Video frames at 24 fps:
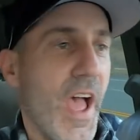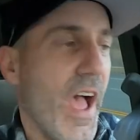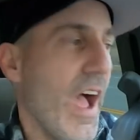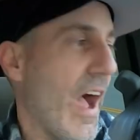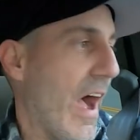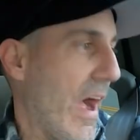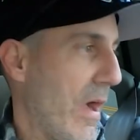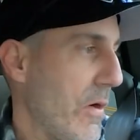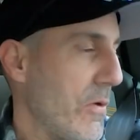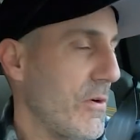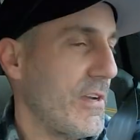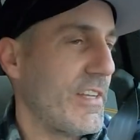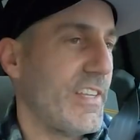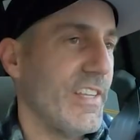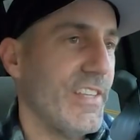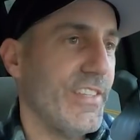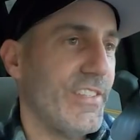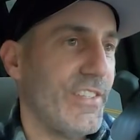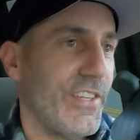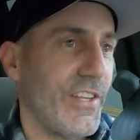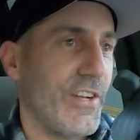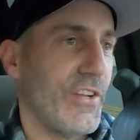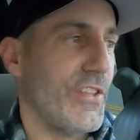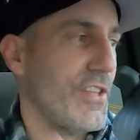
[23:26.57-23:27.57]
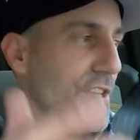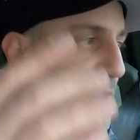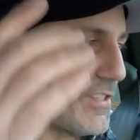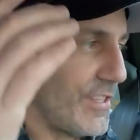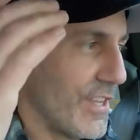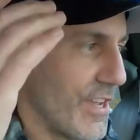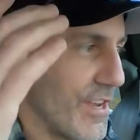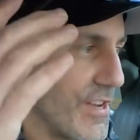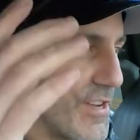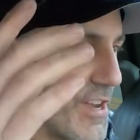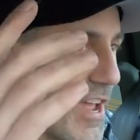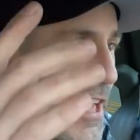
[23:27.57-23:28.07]
I would consider this
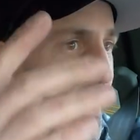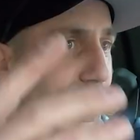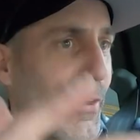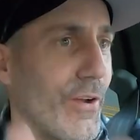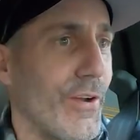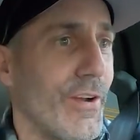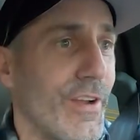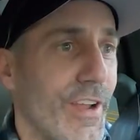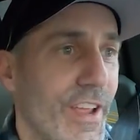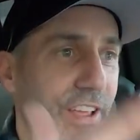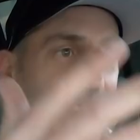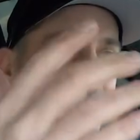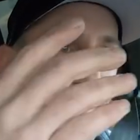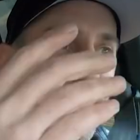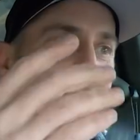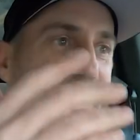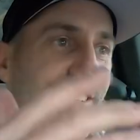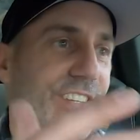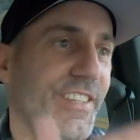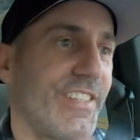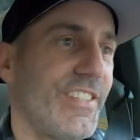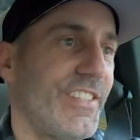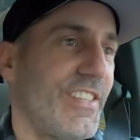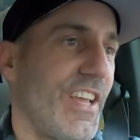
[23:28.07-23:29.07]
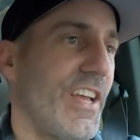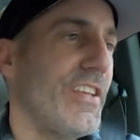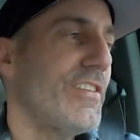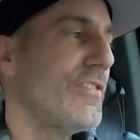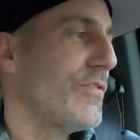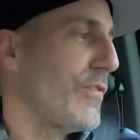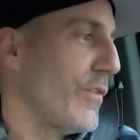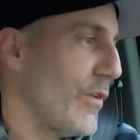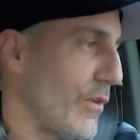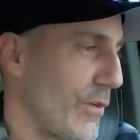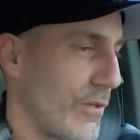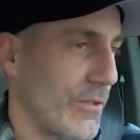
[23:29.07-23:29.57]
another
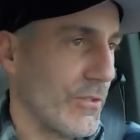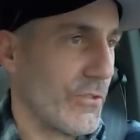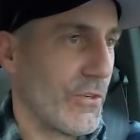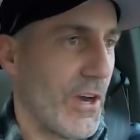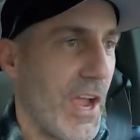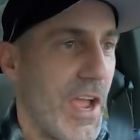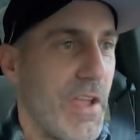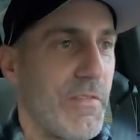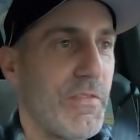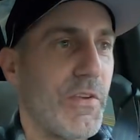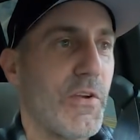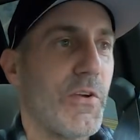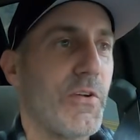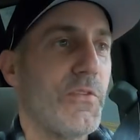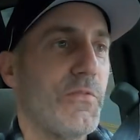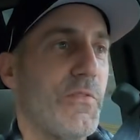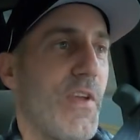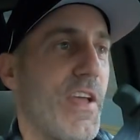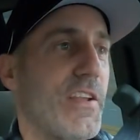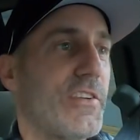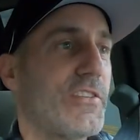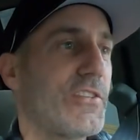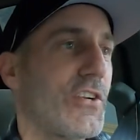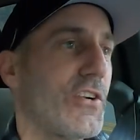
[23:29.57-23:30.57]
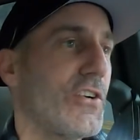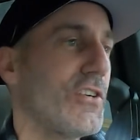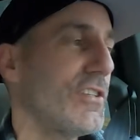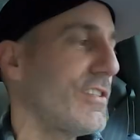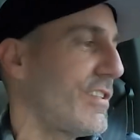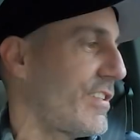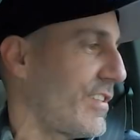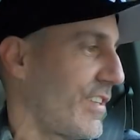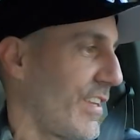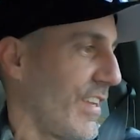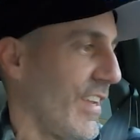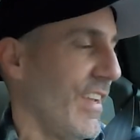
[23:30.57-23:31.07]
successful Drive Your
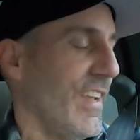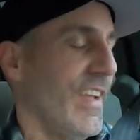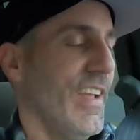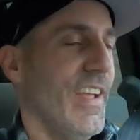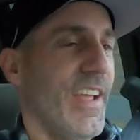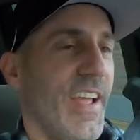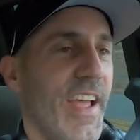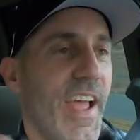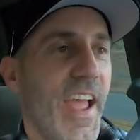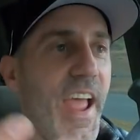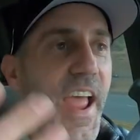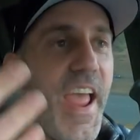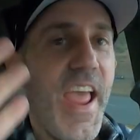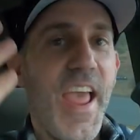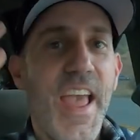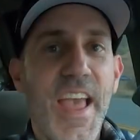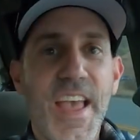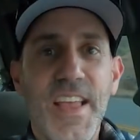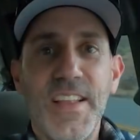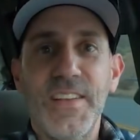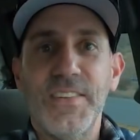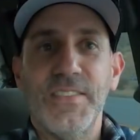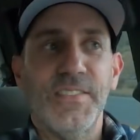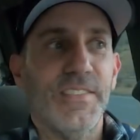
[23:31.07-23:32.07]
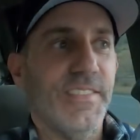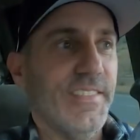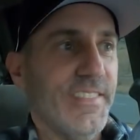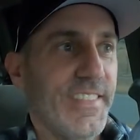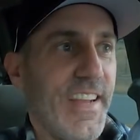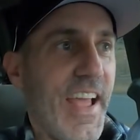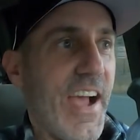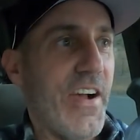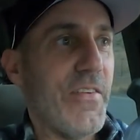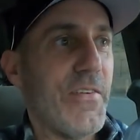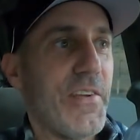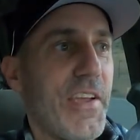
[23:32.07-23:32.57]
Adventures. And
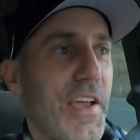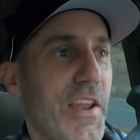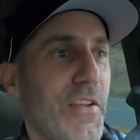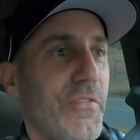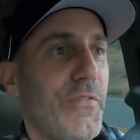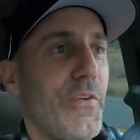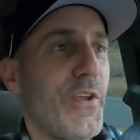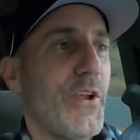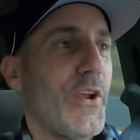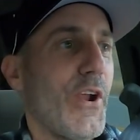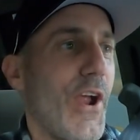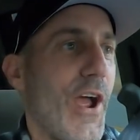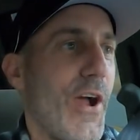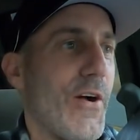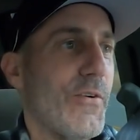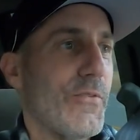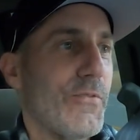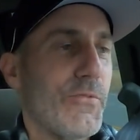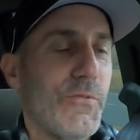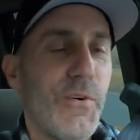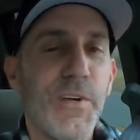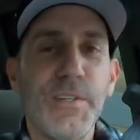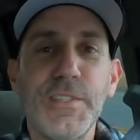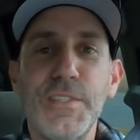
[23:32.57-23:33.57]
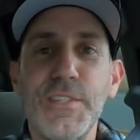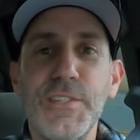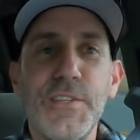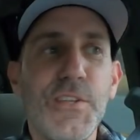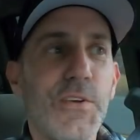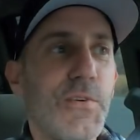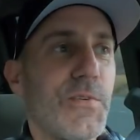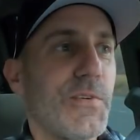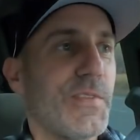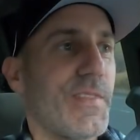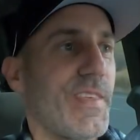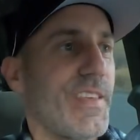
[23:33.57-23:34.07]
now we got to figure out what to
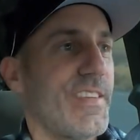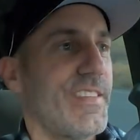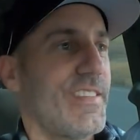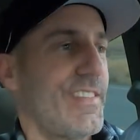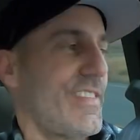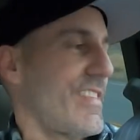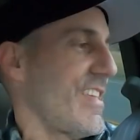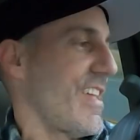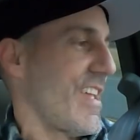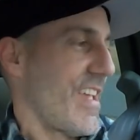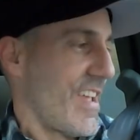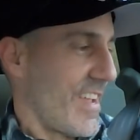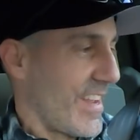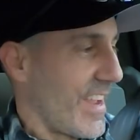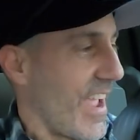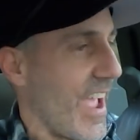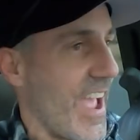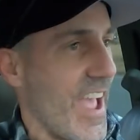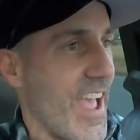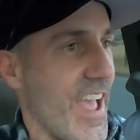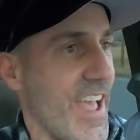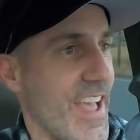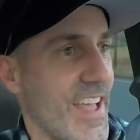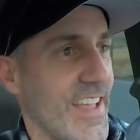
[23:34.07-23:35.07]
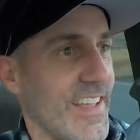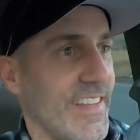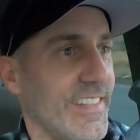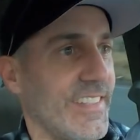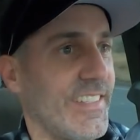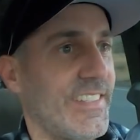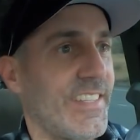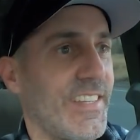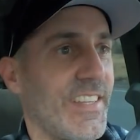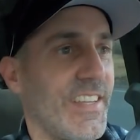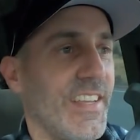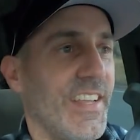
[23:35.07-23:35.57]
do with this thing
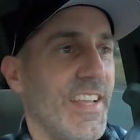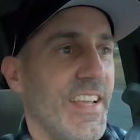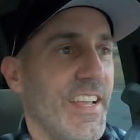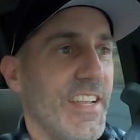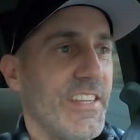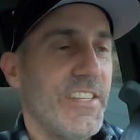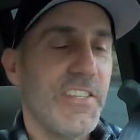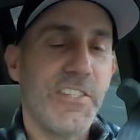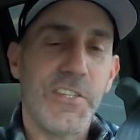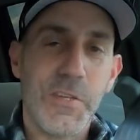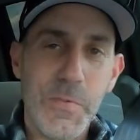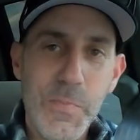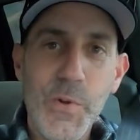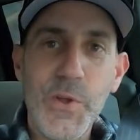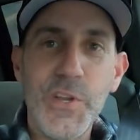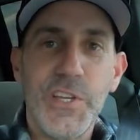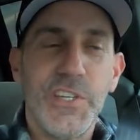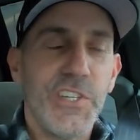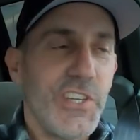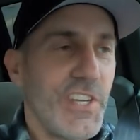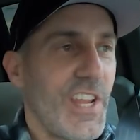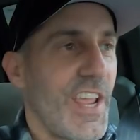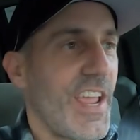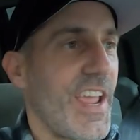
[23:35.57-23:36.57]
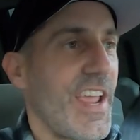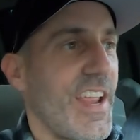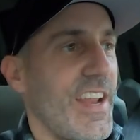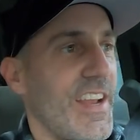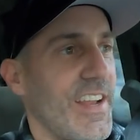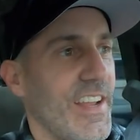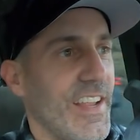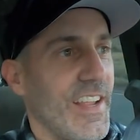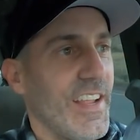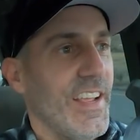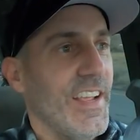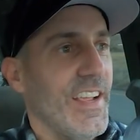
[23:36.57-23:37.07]
and just appreciate
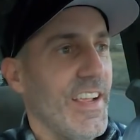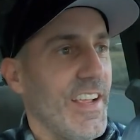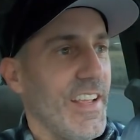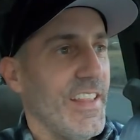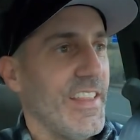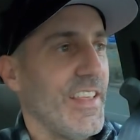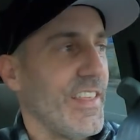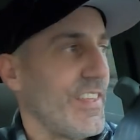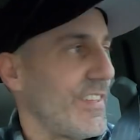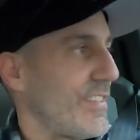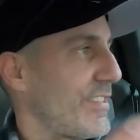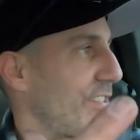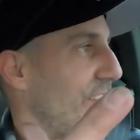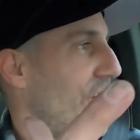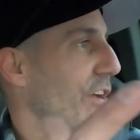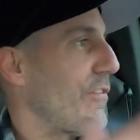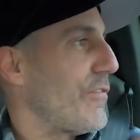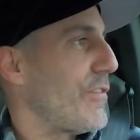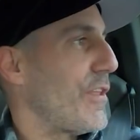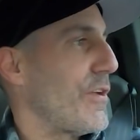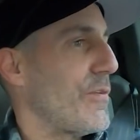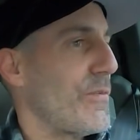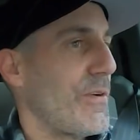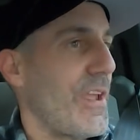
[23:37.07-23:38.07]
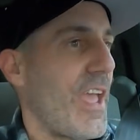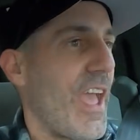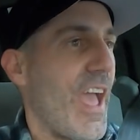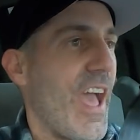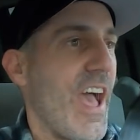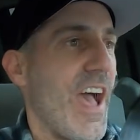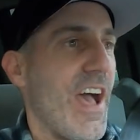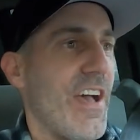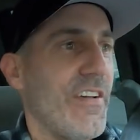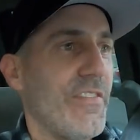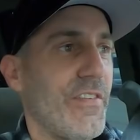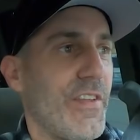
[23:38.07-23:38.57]
the stuff that we
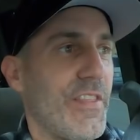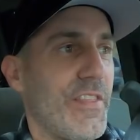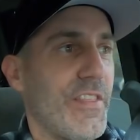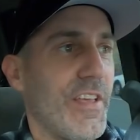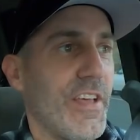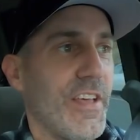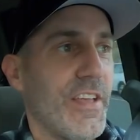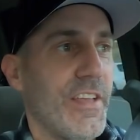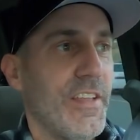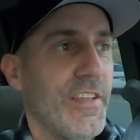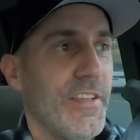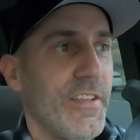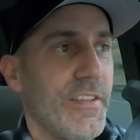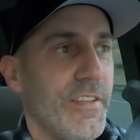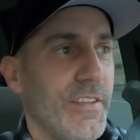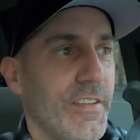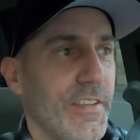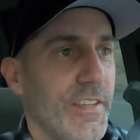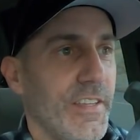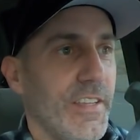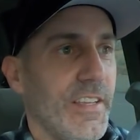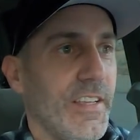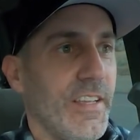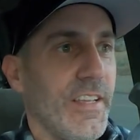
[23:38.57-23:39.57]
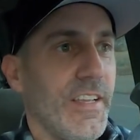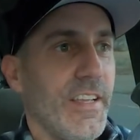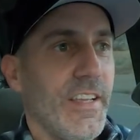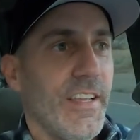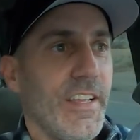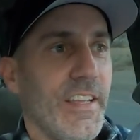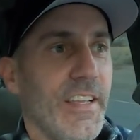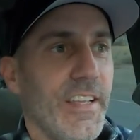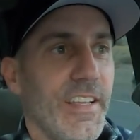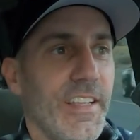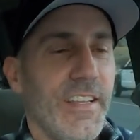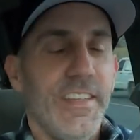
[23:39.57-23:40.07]
have and
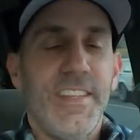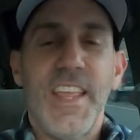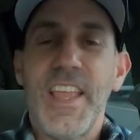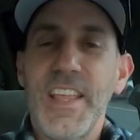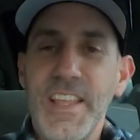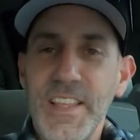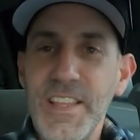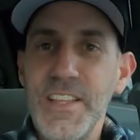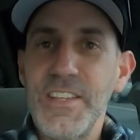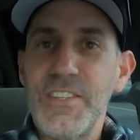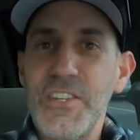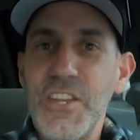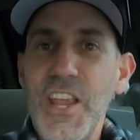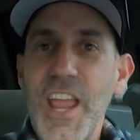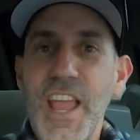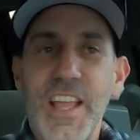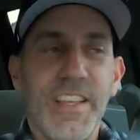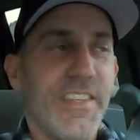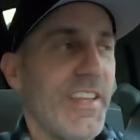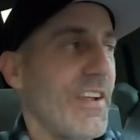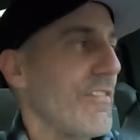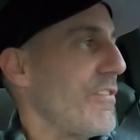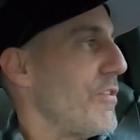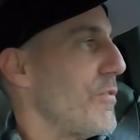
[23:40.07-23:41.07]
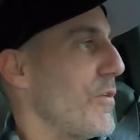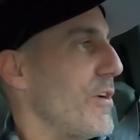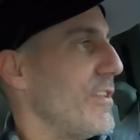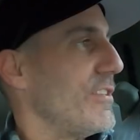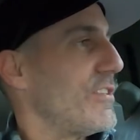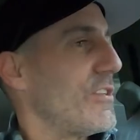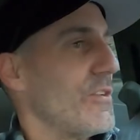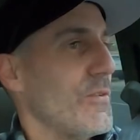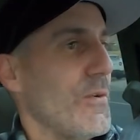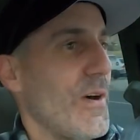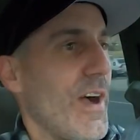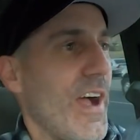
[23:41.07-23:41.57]
taking the chance every
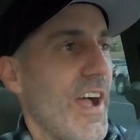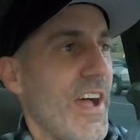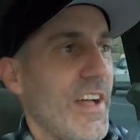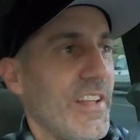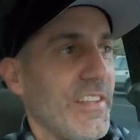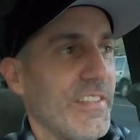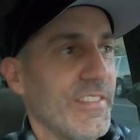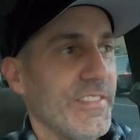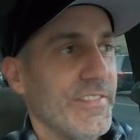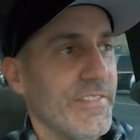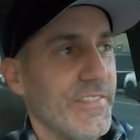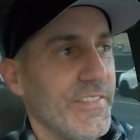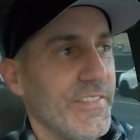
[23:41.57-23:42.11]
once in a while.